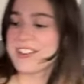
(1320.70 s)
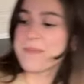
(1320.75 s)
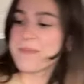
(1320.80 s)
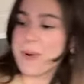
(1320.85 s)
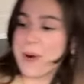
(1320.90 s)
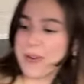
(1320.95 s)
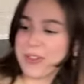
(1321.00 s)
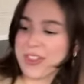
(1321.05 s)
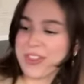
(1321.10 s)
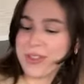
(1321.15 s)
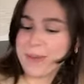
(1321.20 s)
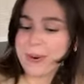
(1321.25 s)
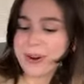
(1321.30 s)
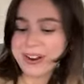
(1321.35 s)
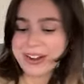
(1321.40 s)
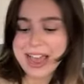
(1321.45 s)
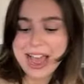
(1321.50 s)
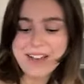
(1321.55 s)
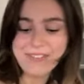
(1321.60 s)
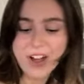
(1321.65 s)
so both of them
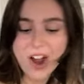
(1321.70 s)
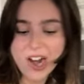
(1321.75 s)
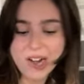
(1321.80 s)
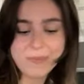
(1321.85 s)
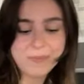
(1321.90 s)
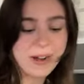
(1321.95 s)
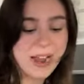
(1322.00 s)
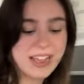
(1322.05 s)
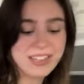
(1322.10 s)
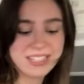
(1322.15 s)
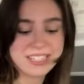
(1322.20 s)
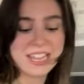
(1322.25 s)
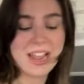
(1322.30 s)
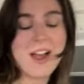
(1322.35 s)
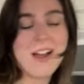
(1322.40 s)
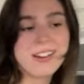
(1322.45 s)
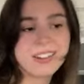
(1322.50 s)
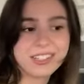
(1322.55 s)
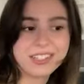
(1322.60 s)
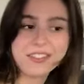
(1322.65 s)
are going to have armrests.
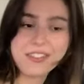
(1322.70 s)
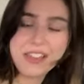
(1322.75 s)
They are